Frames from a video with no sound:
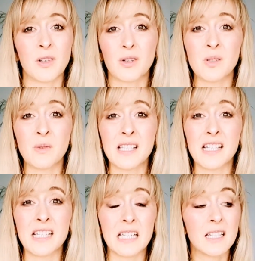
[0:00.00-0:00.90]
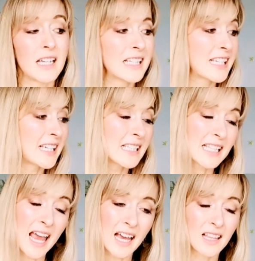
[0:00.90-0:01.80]
Christmas season is
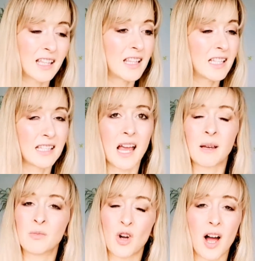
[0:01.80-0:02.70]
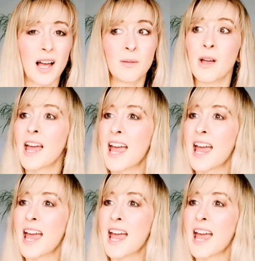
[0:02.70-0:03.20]
exactly the same time